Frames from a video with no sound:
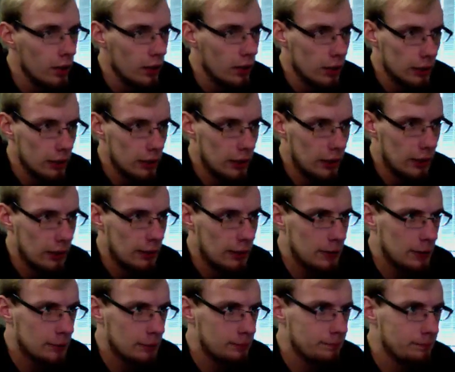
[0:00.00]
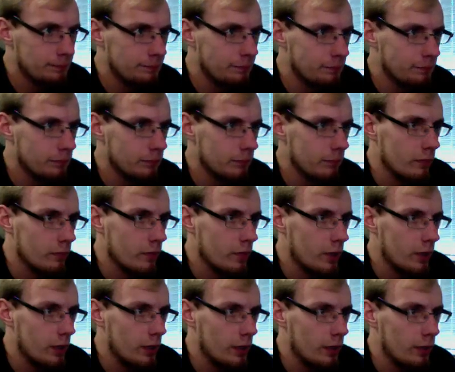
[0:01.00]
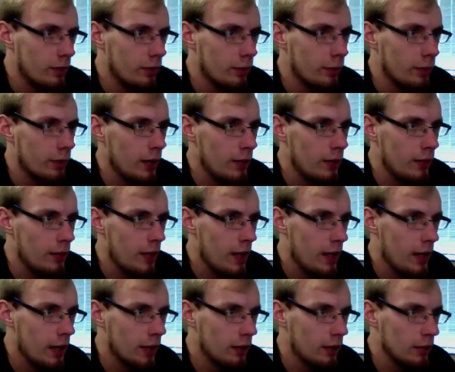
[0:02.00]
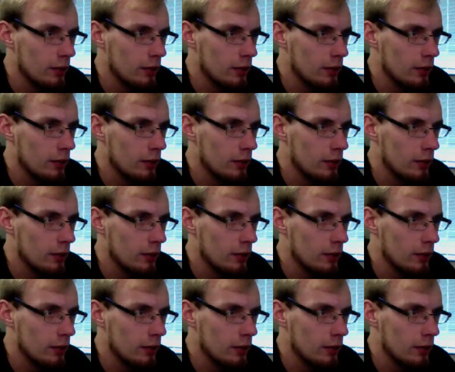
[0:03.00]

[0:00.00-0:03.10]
So we got that.